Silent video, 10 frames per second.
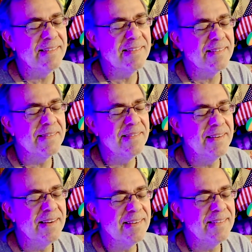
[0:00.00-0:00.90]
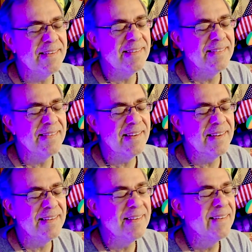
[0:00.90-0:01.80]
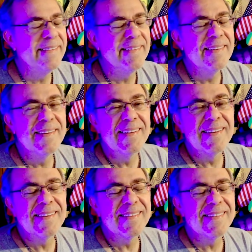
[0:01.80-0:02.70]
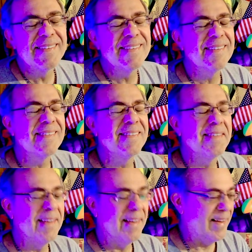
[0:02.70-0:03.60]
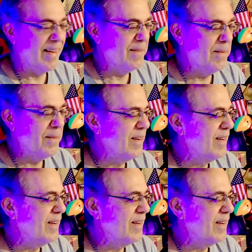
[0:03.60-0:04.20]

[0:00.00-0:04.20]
just so nutsy, insane. So, what was